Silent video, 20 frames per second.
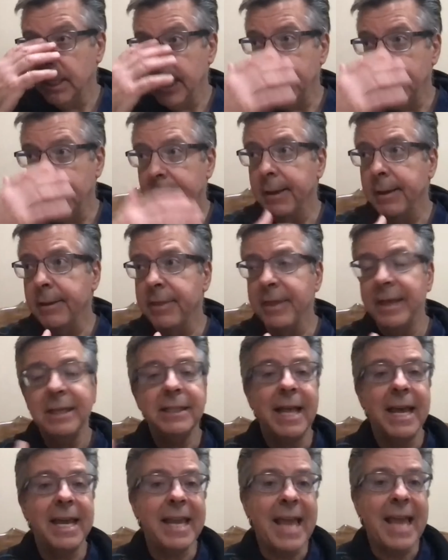uh,
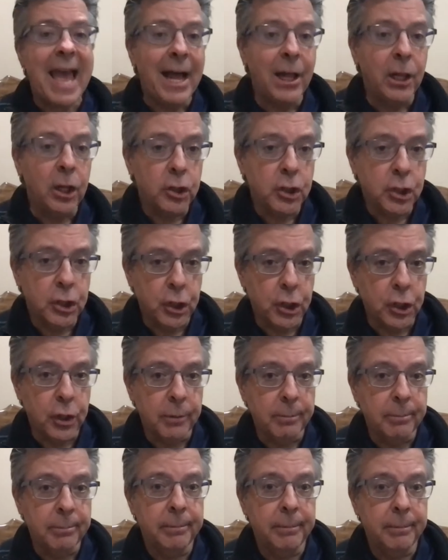things like
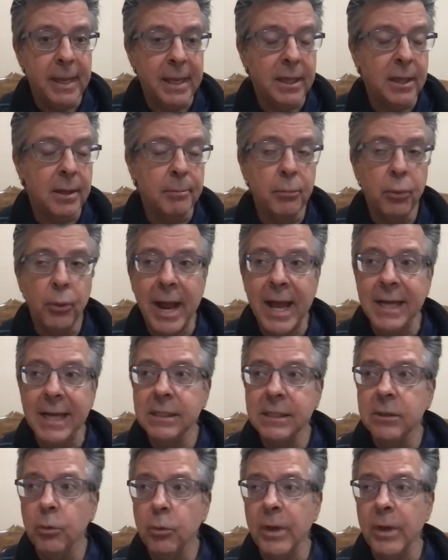alloderm in the breast,